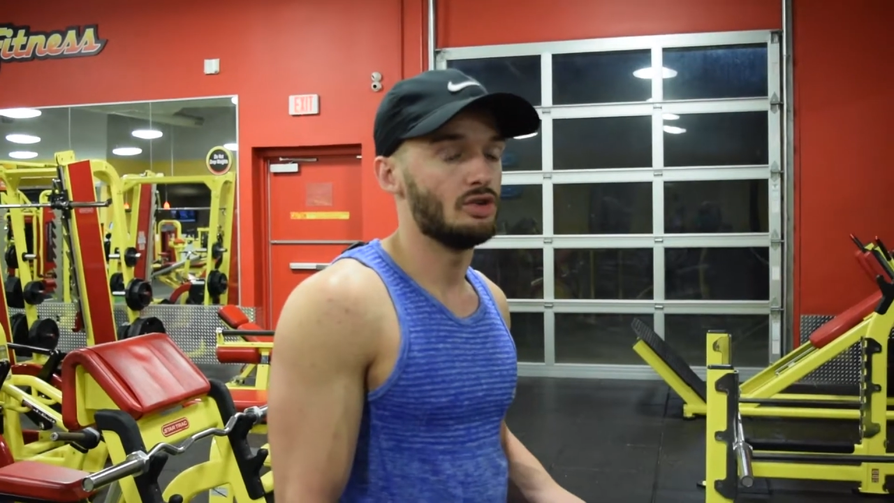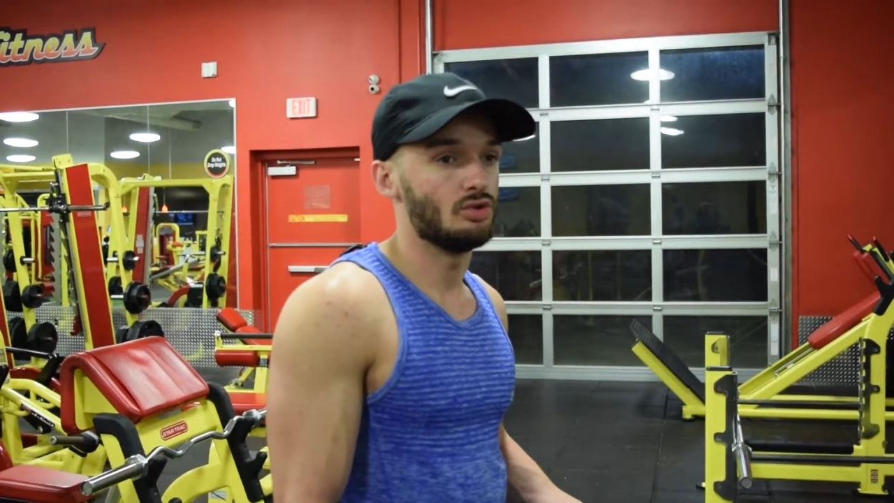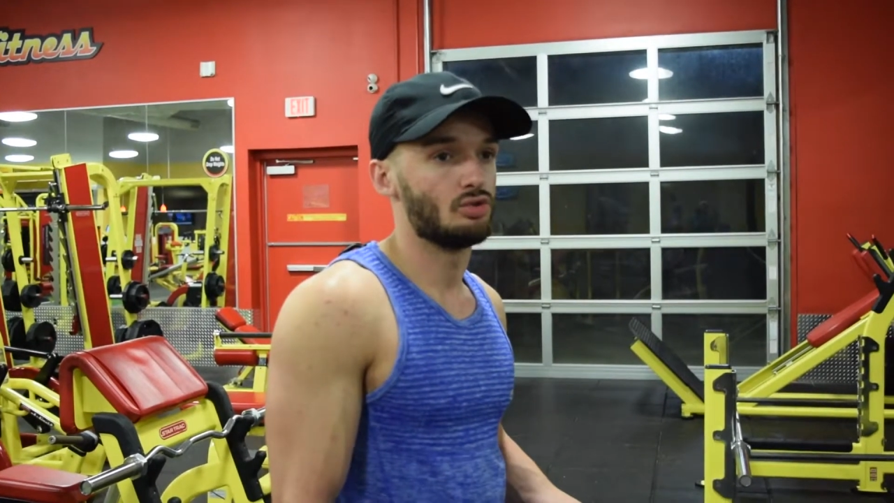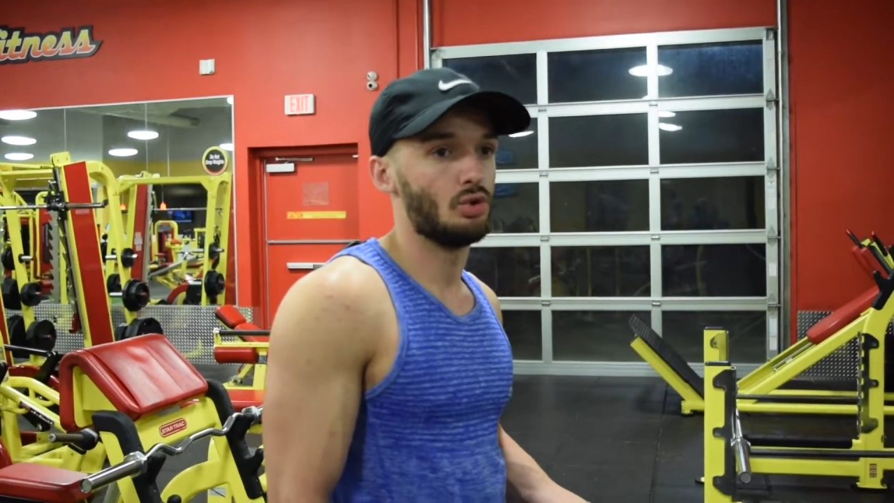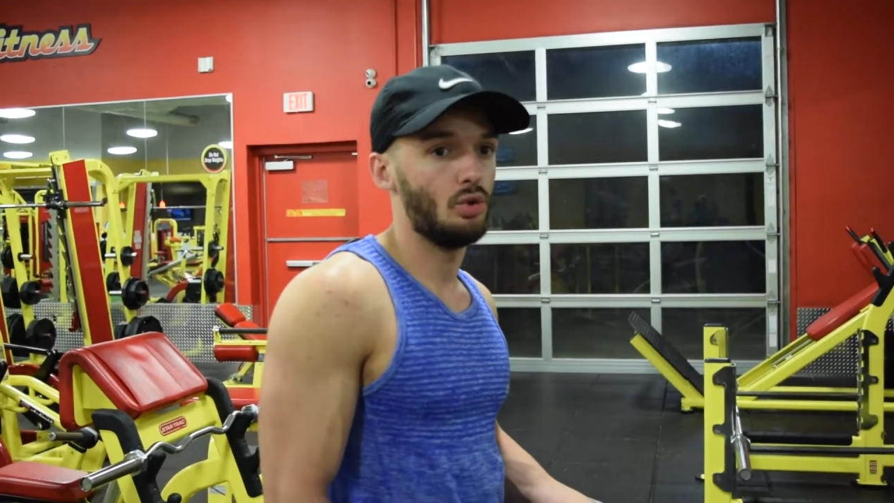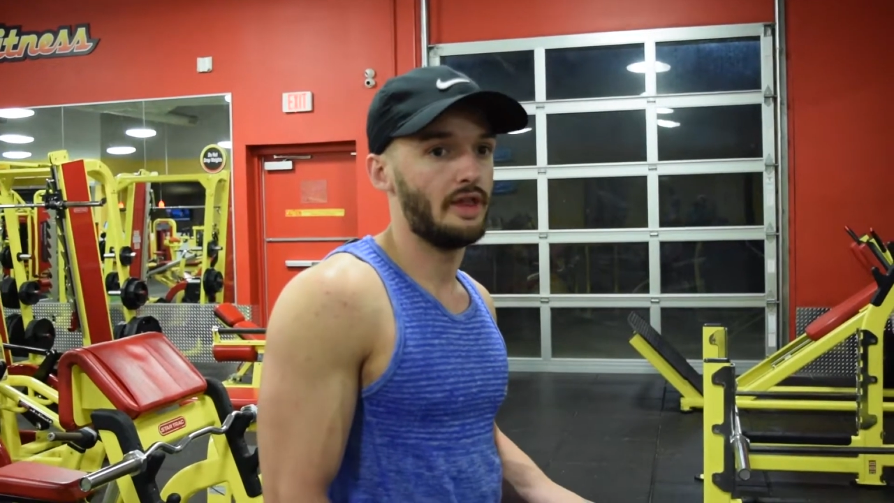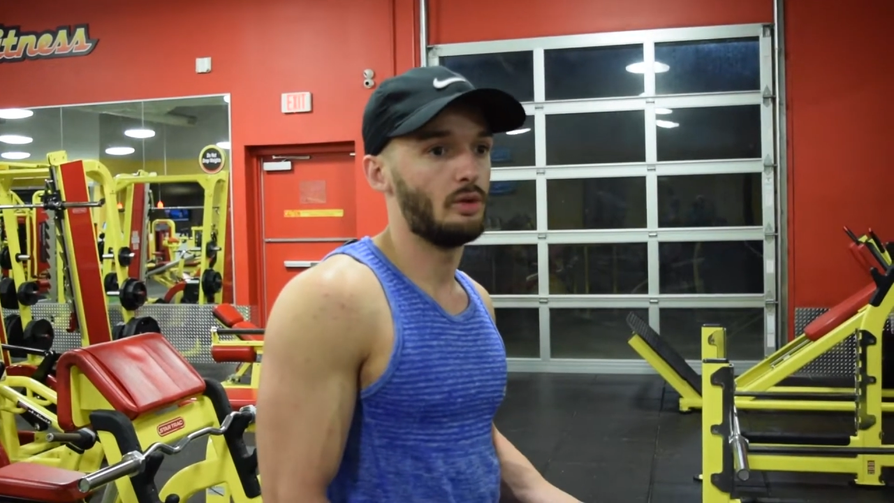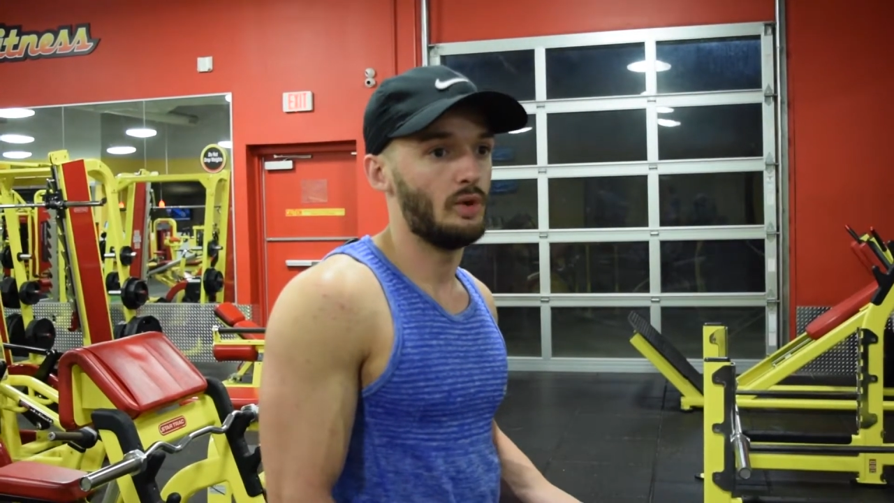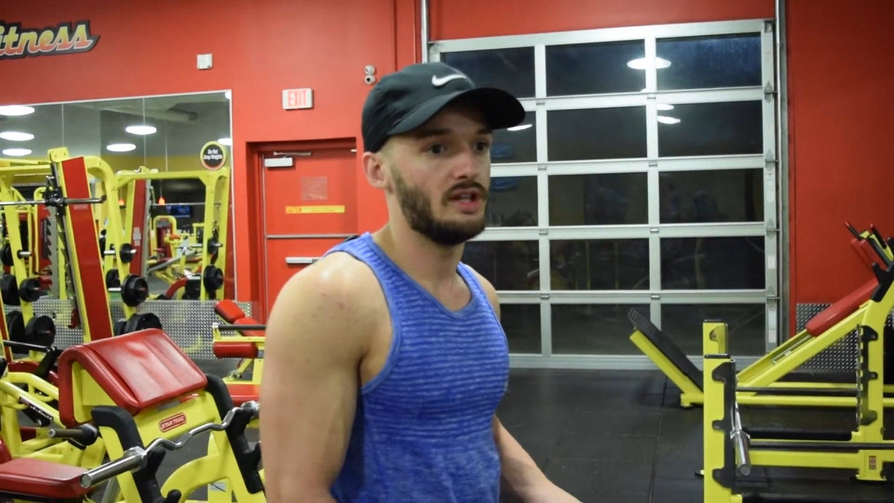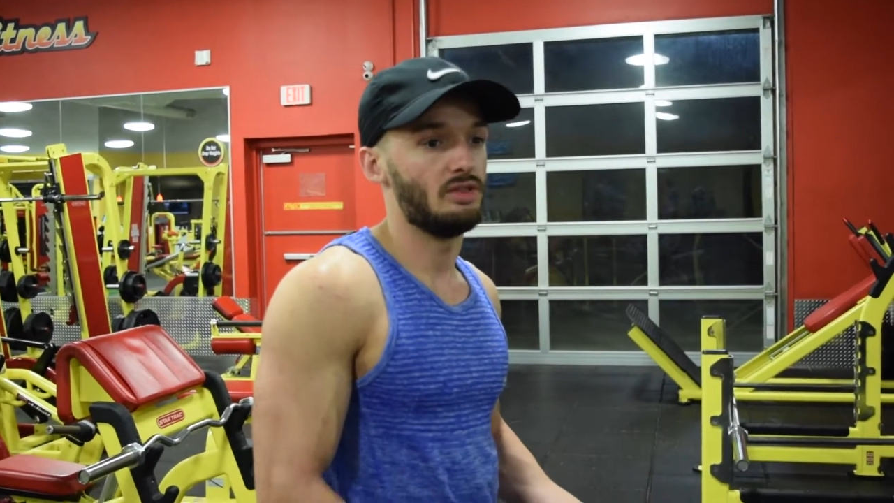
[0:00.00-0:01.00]
you control
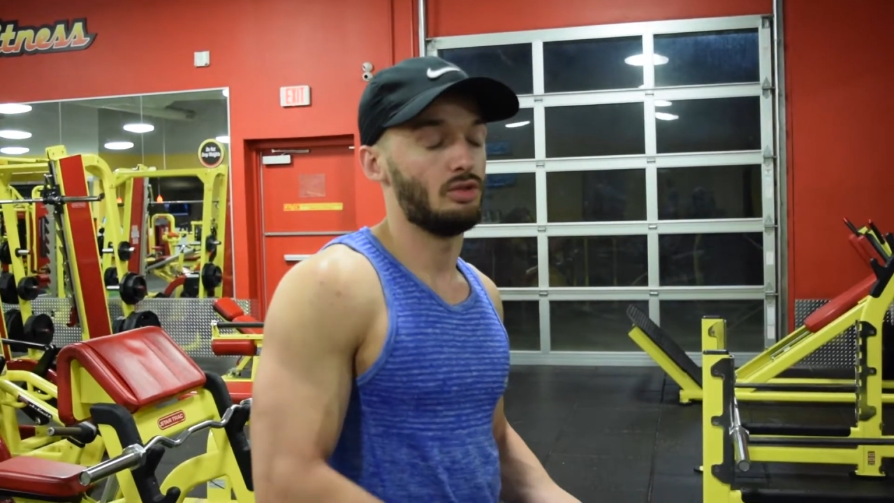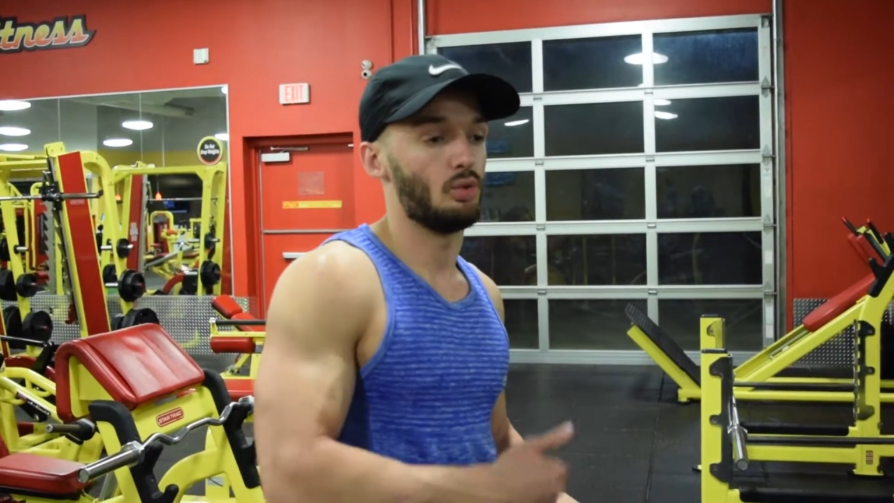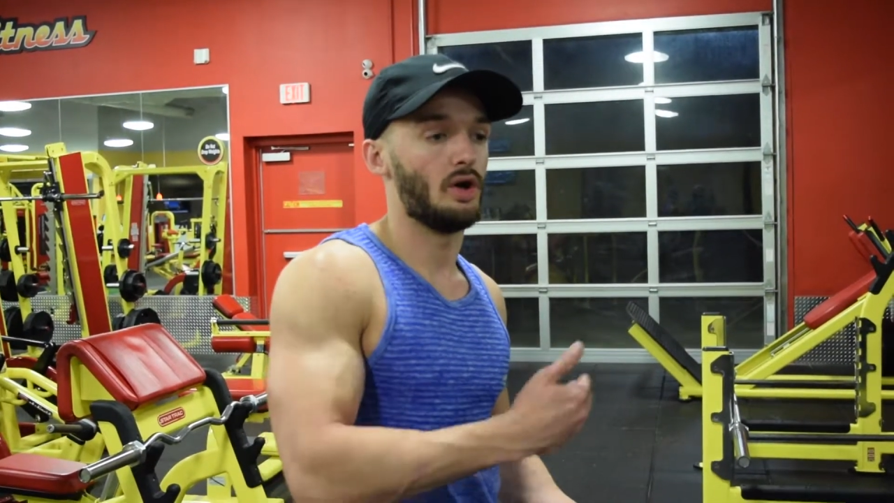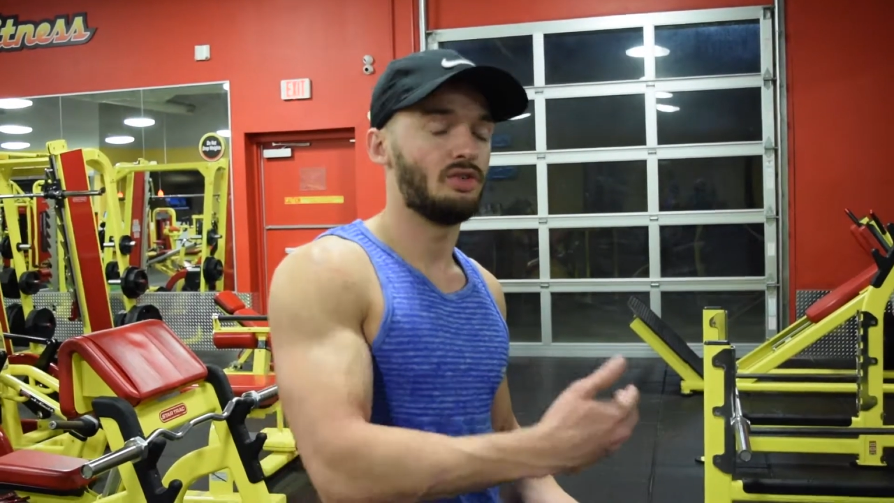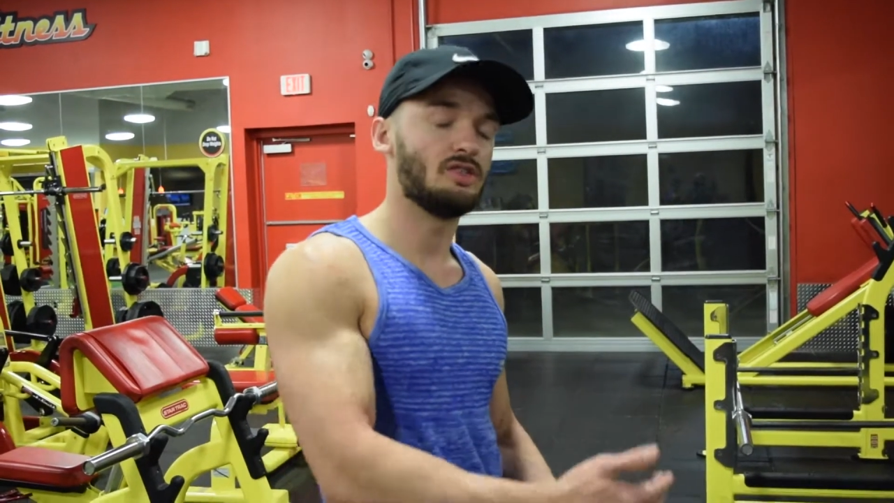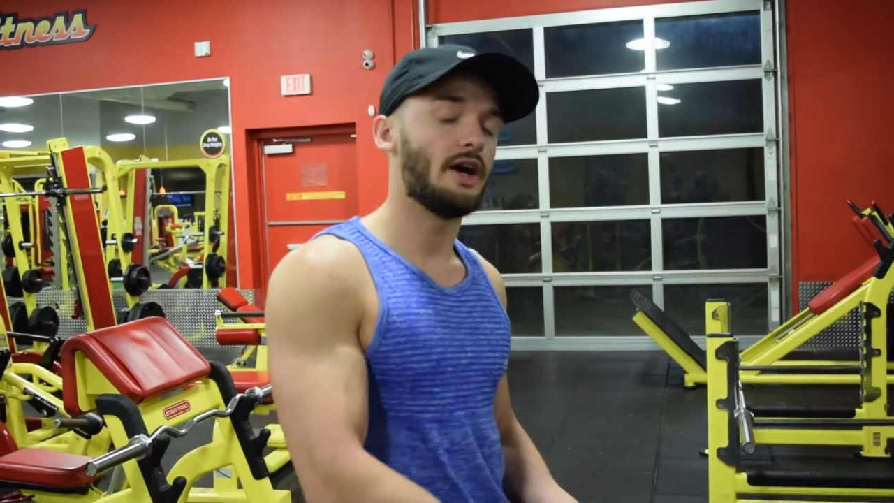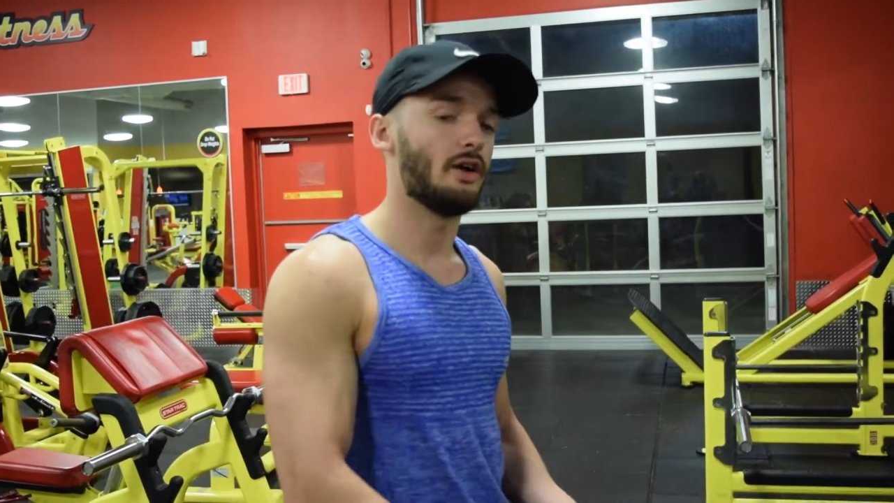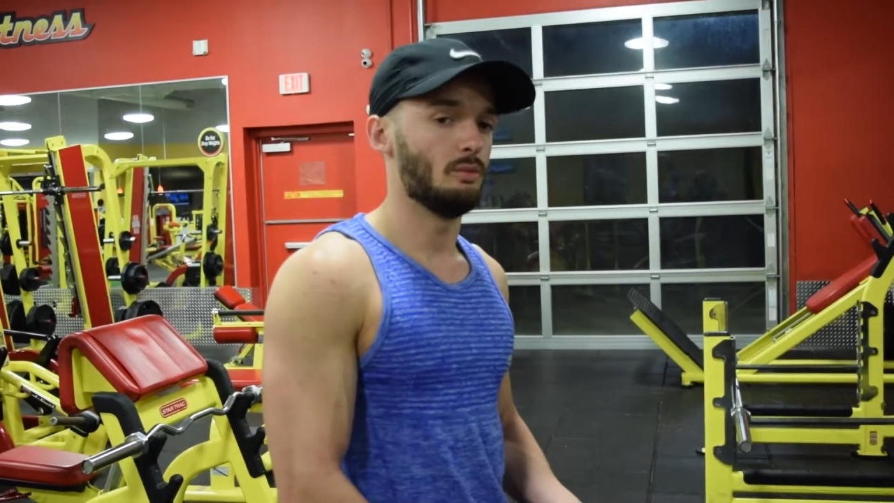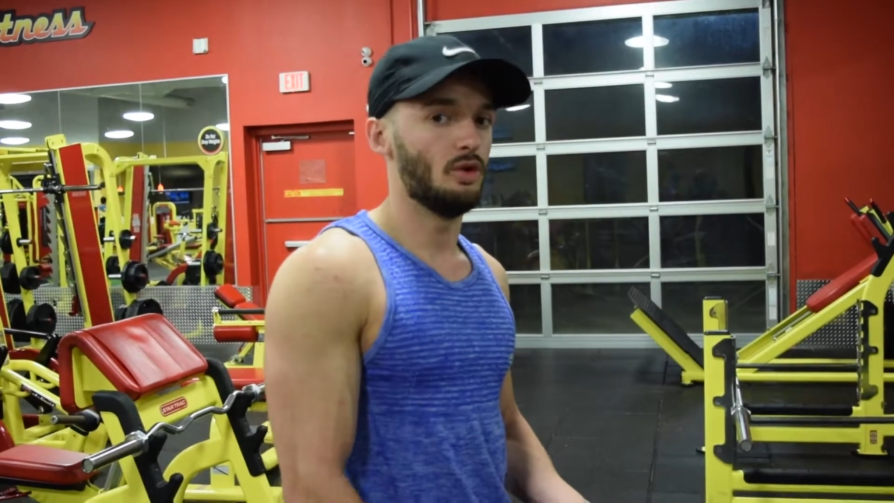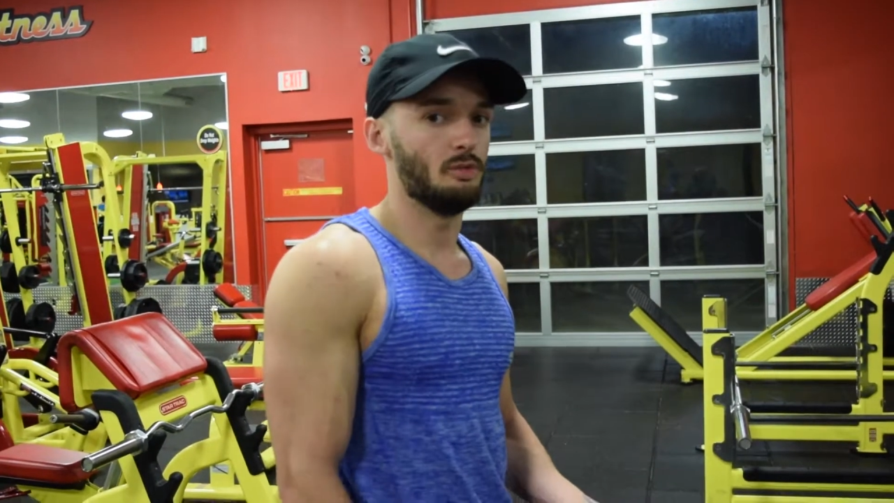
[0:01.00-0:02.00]
that weight throughout the
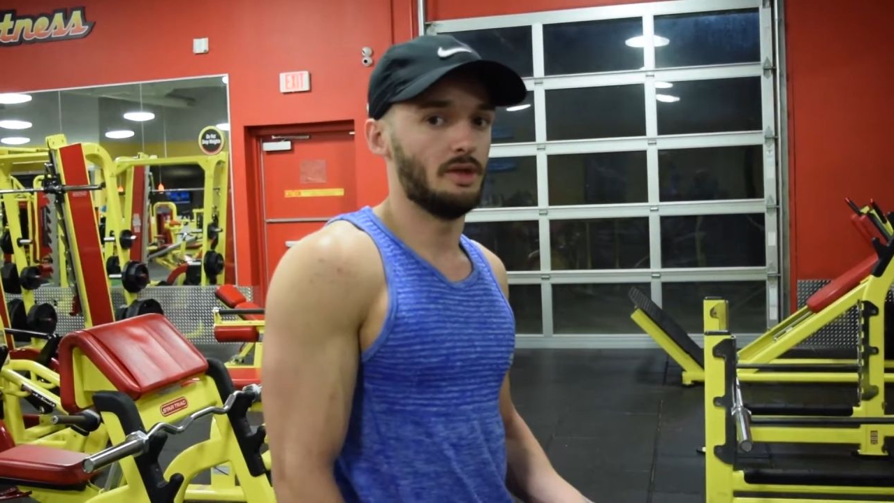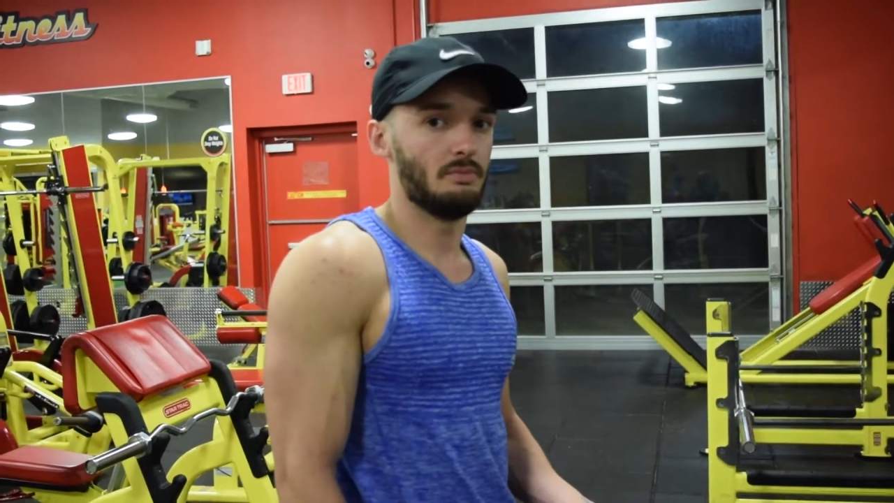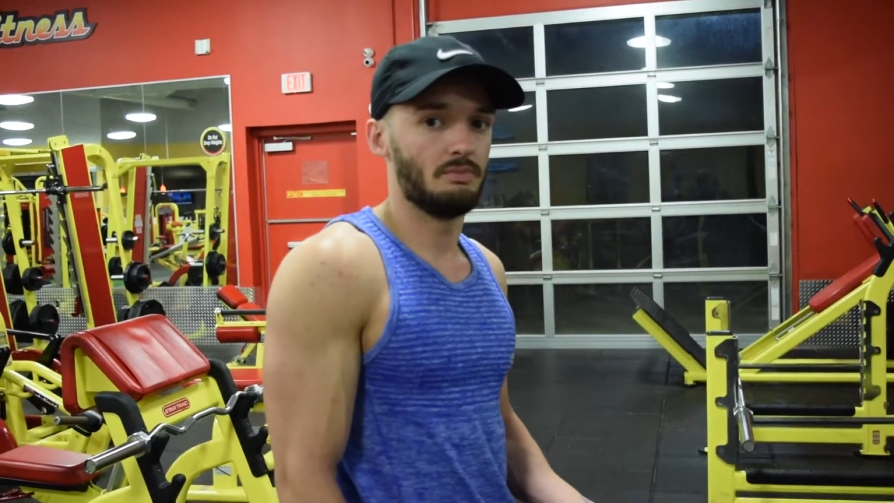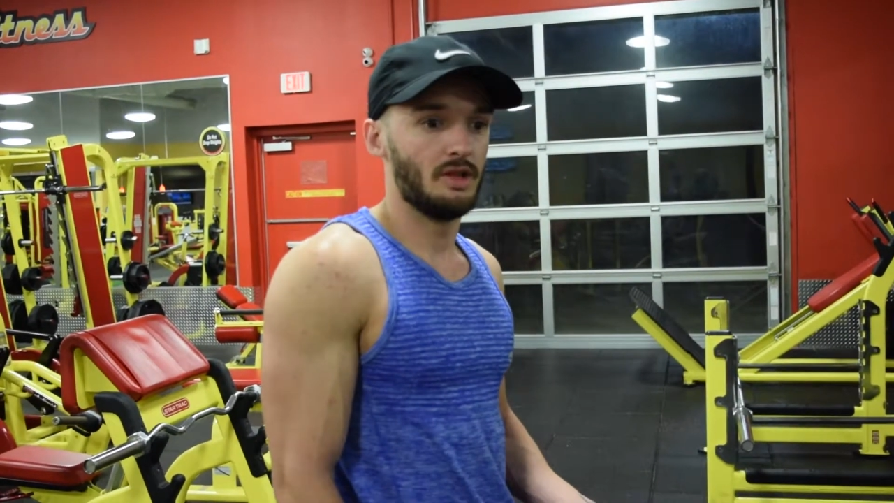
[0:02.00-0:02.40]
entire movement.